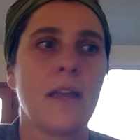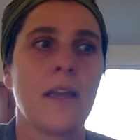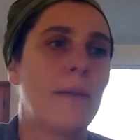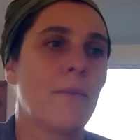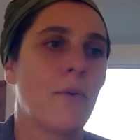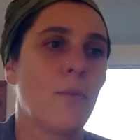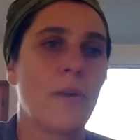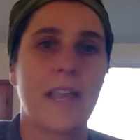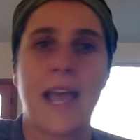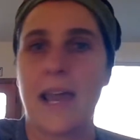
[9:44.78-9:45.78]
um,
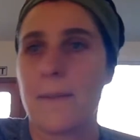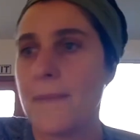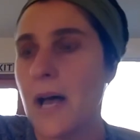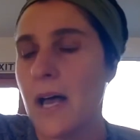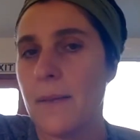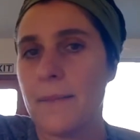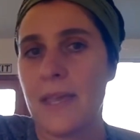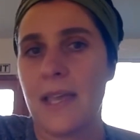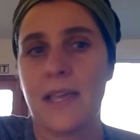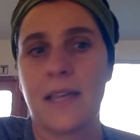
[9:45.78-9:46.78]
we had a mom
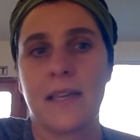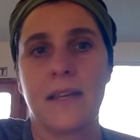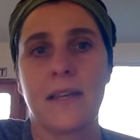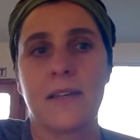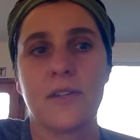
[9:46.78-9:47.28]
in